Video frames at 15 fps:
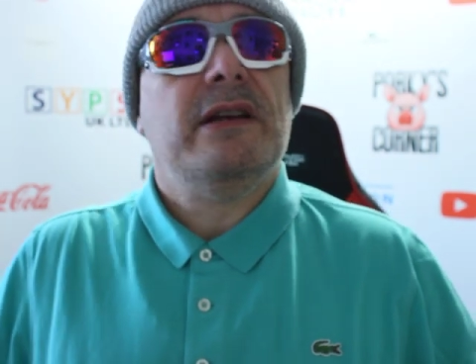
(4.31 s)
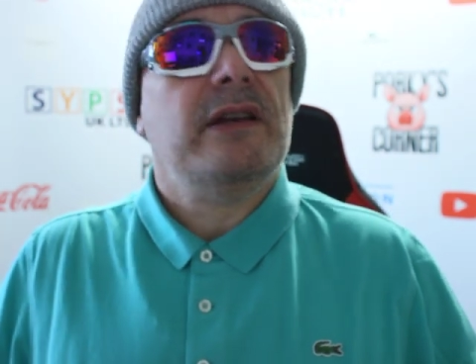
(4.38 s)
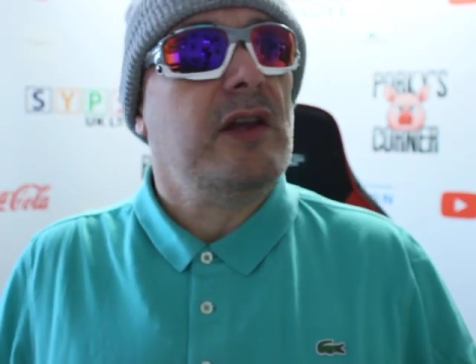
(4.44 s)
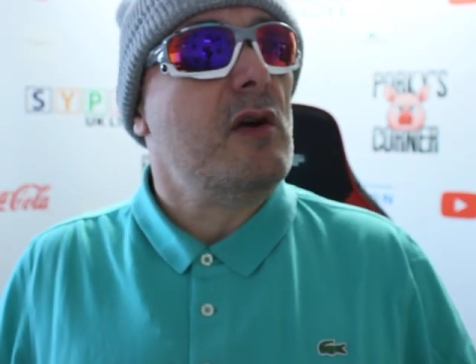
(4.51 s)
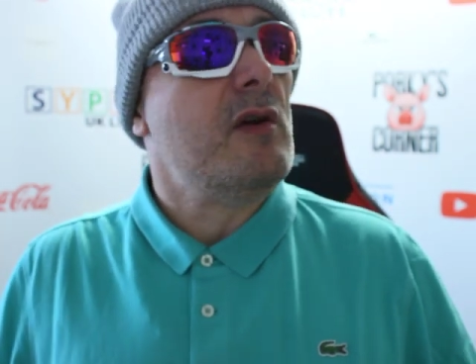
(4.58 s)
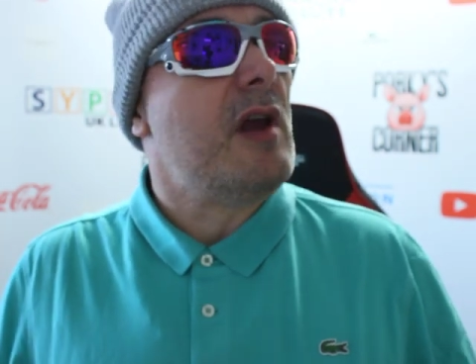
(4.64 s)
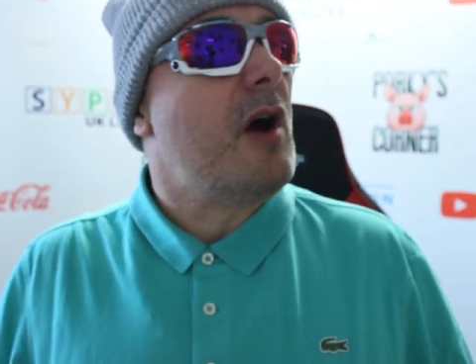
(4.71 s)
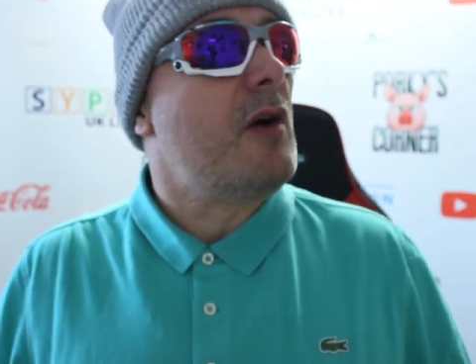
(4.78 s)

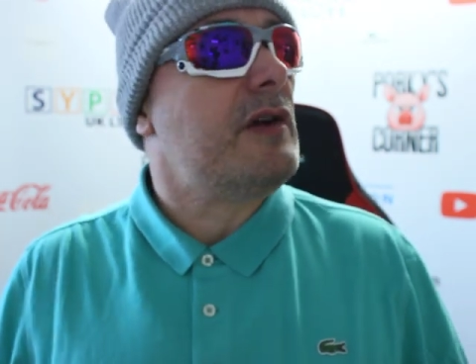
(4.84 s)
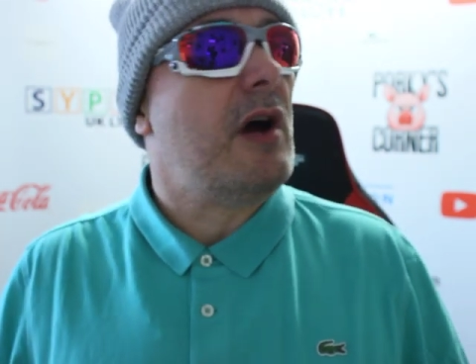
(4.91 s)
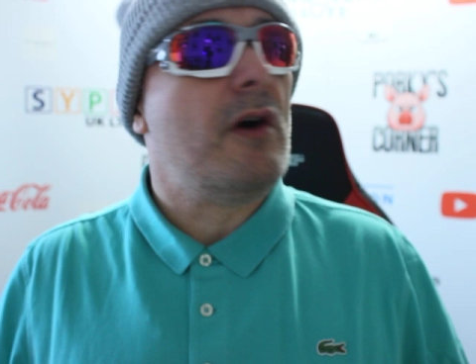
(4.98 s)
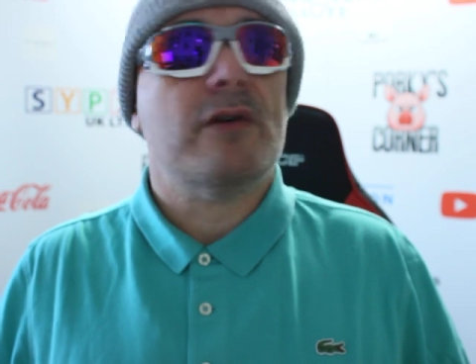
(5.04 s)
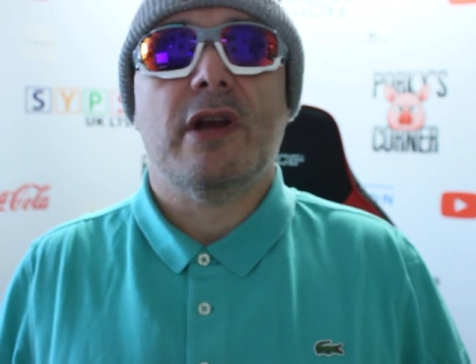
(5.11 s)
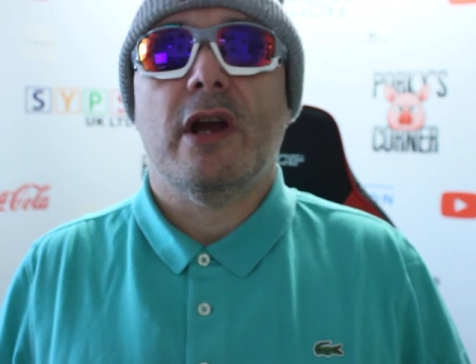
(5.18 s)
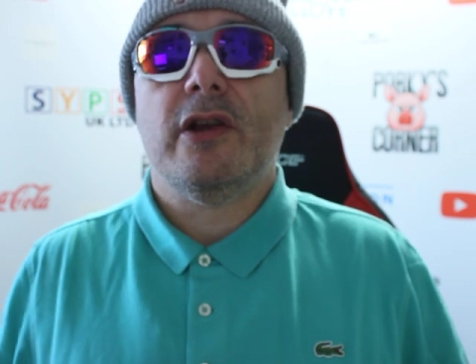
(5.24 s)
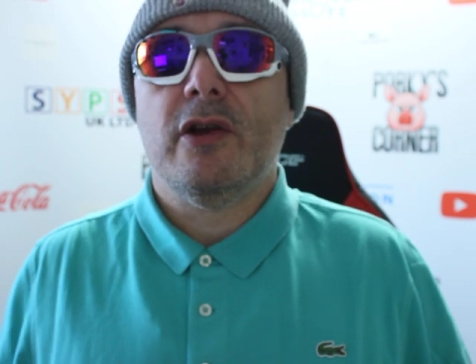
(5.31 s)
You know,
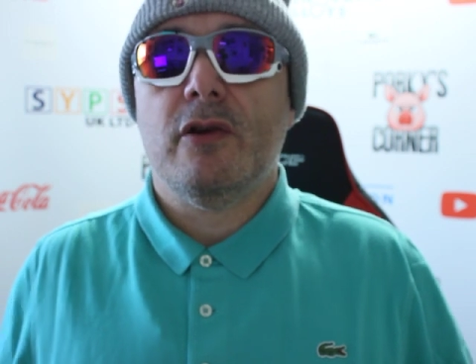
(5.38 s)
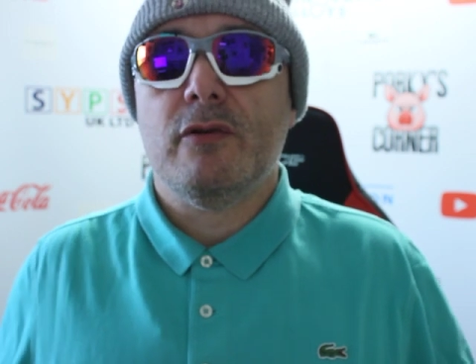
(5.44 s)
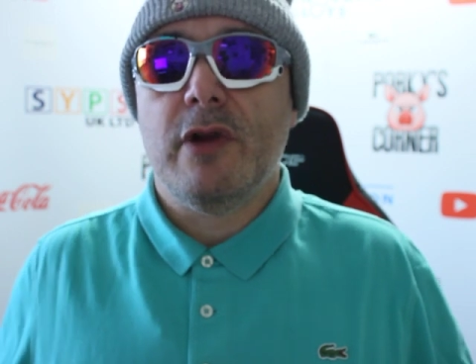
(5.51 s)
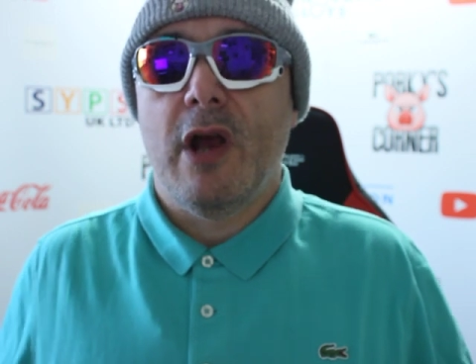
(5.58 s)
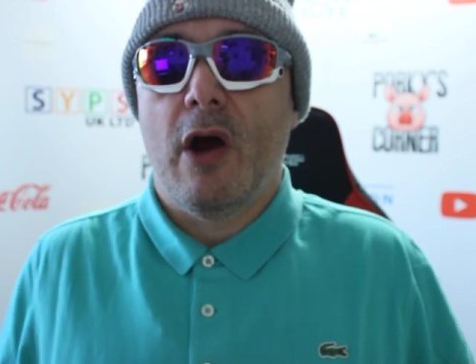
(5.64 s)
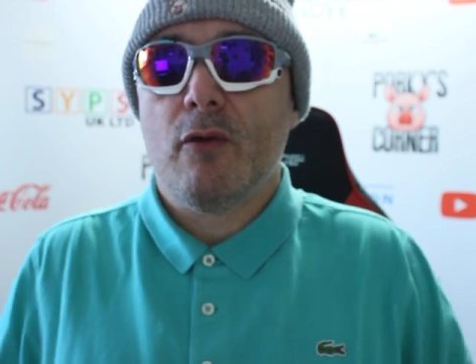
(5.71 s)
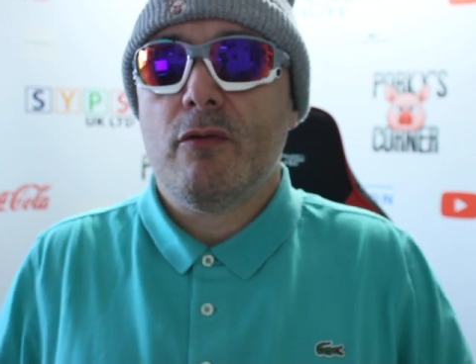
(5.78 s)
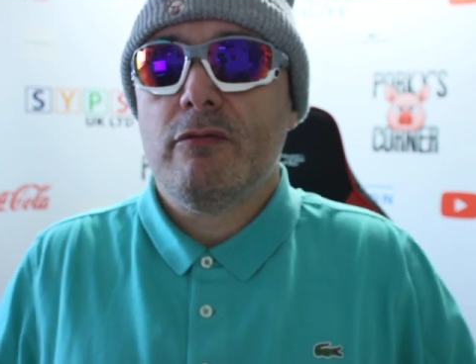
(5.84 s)
don't you? You
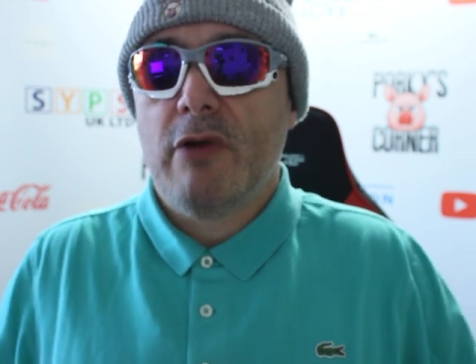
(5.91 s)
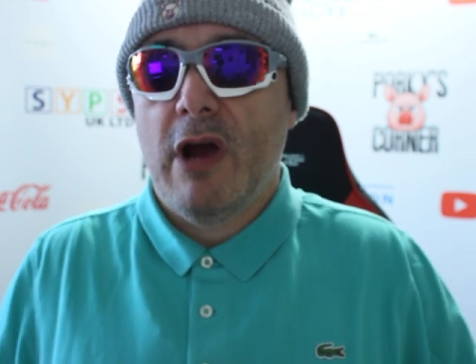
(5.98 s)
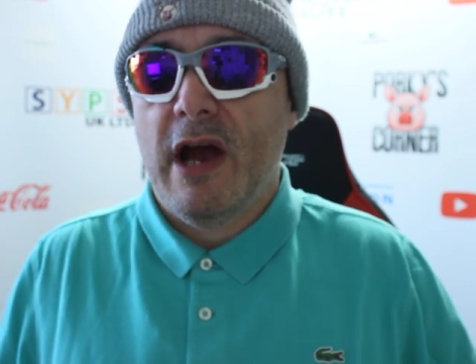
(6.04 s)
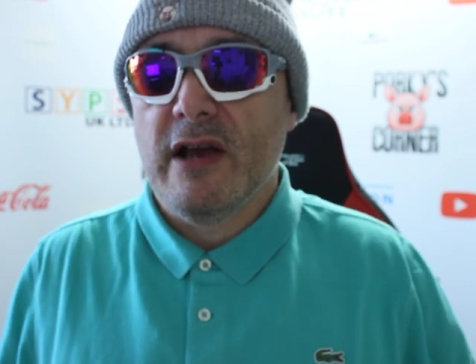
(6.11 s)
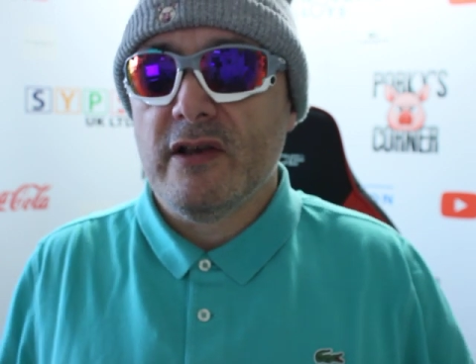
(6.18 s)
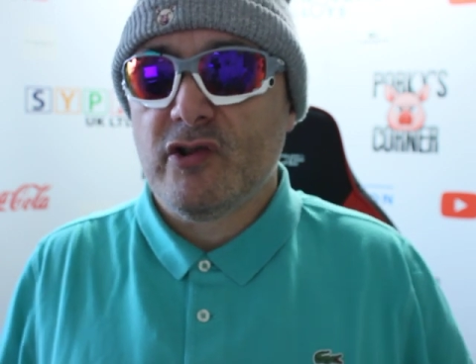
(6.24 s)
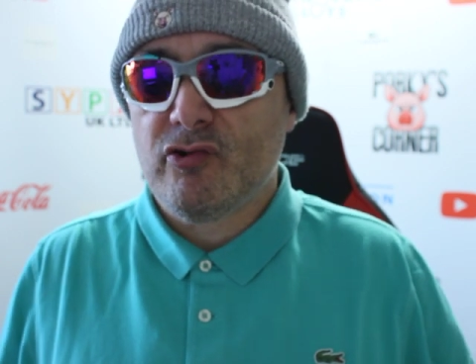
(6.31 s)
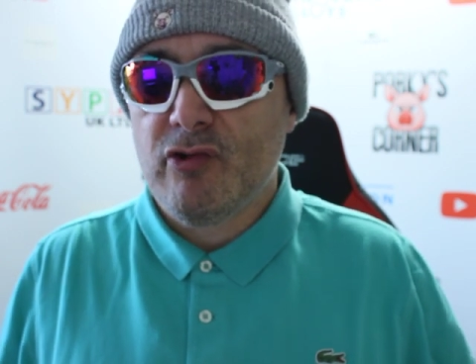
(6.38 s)
know.
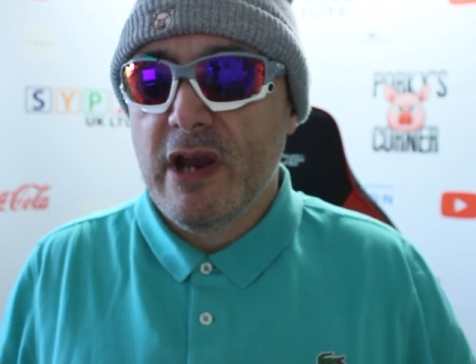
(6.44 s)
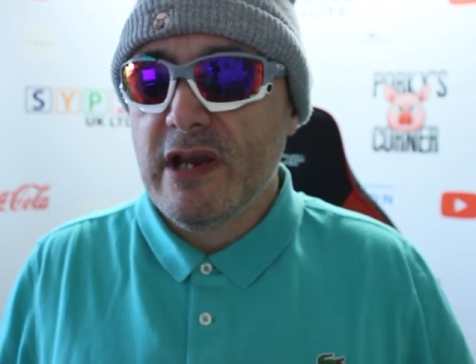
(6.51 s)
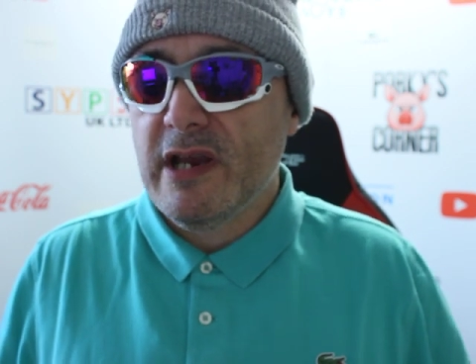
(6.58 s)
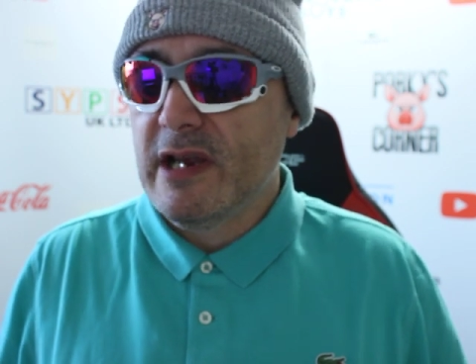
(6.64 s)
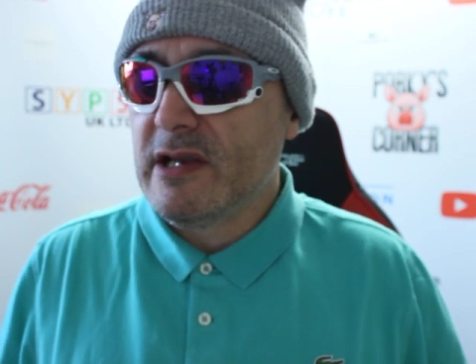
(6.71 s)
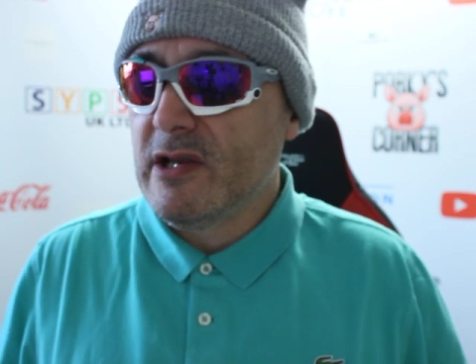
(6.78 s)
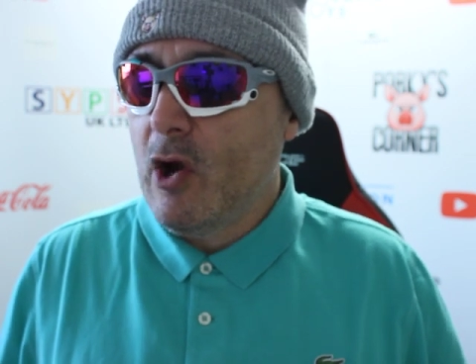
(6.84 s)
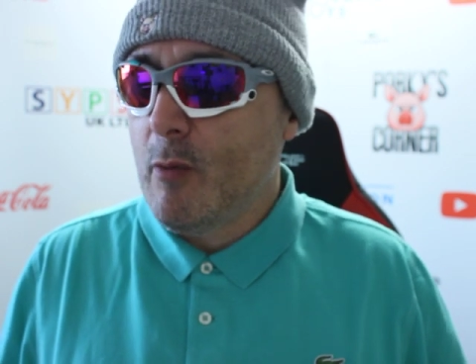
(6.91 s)
Right, straight
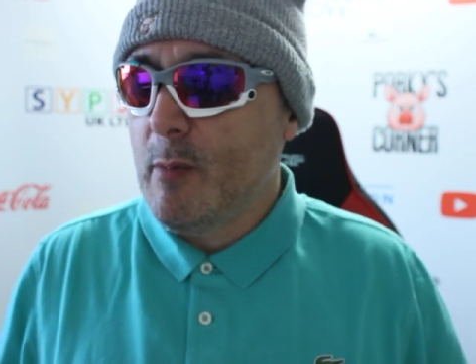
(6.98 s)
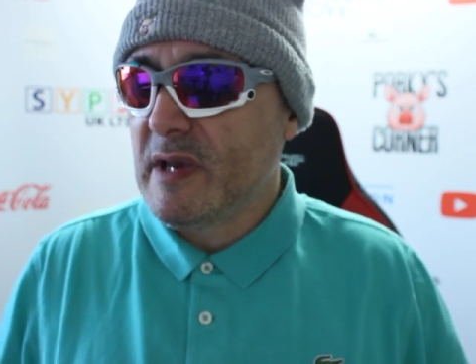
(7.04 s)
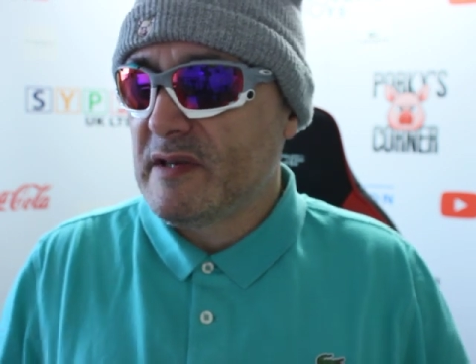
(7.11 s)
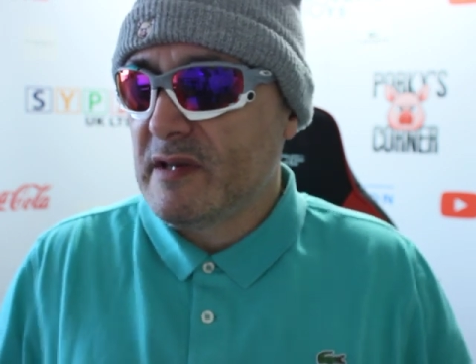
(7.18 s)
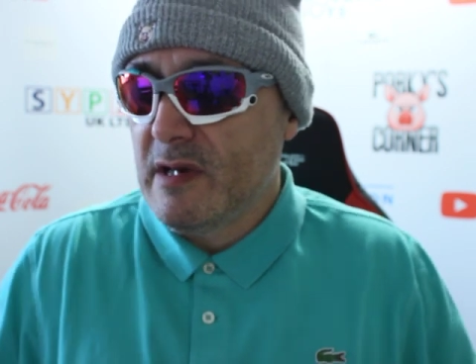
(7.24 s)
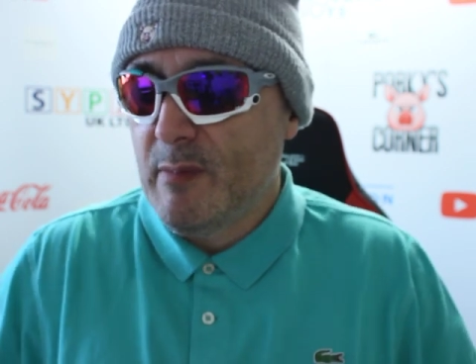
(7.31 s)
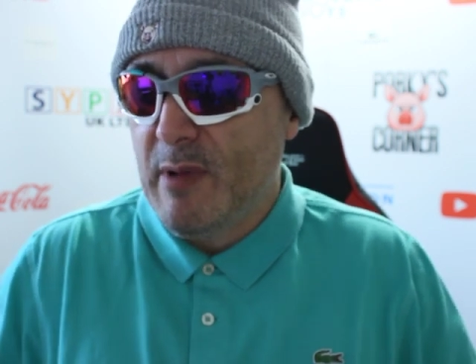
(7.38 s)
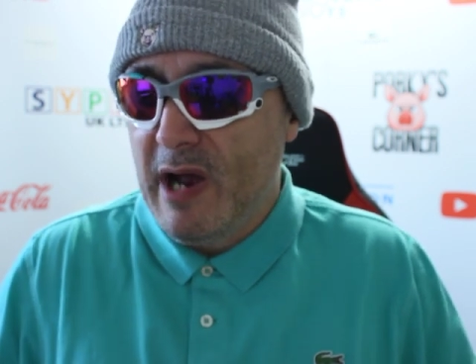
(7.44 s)
in, no
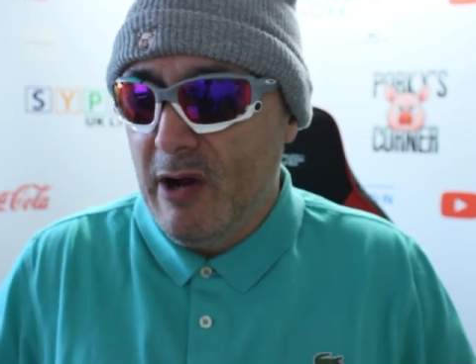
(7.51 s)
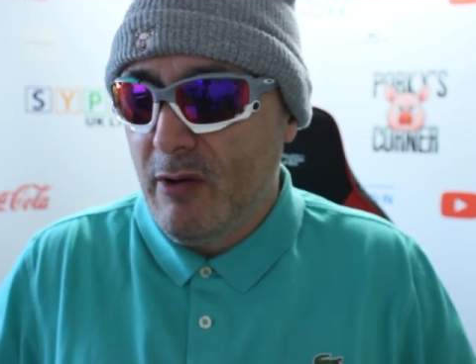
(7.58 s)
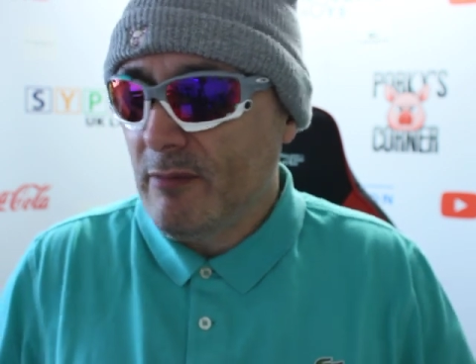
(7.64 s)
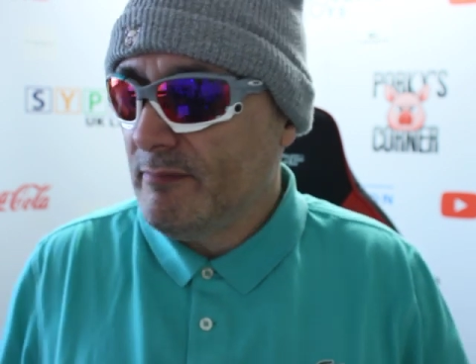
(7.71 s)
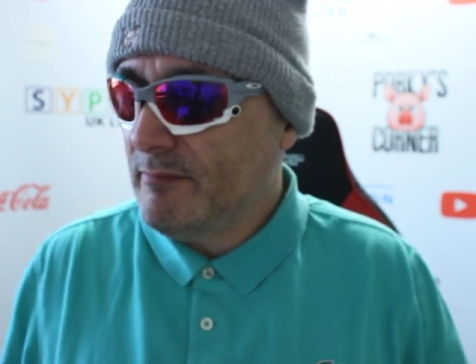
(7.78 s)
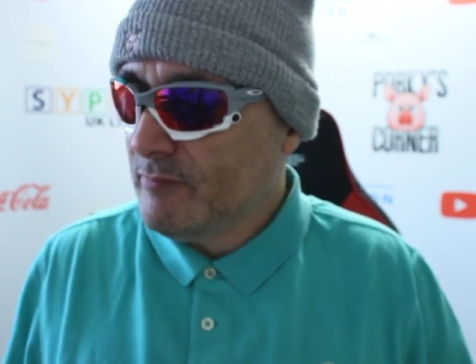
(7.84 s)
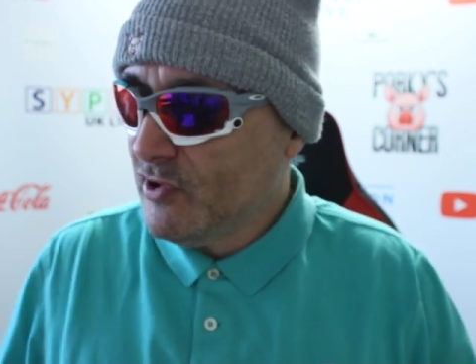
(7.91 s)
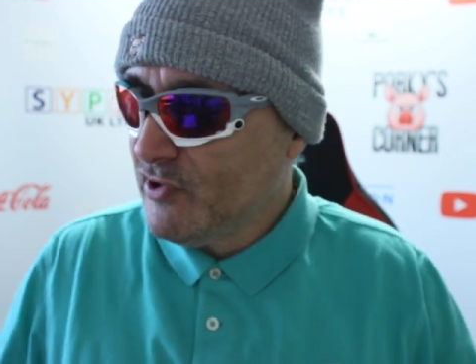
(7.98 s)
messing about.